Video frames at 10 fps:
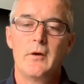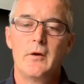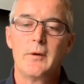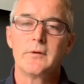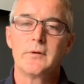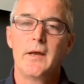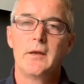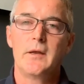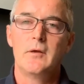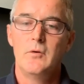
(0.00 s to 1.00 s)
or
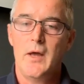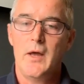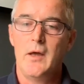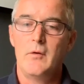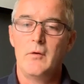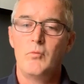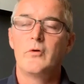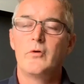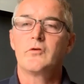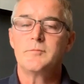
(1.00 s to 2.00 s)
outlining
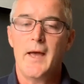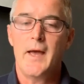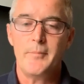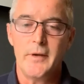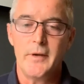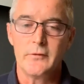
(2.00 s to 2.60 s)
what's going to be happening.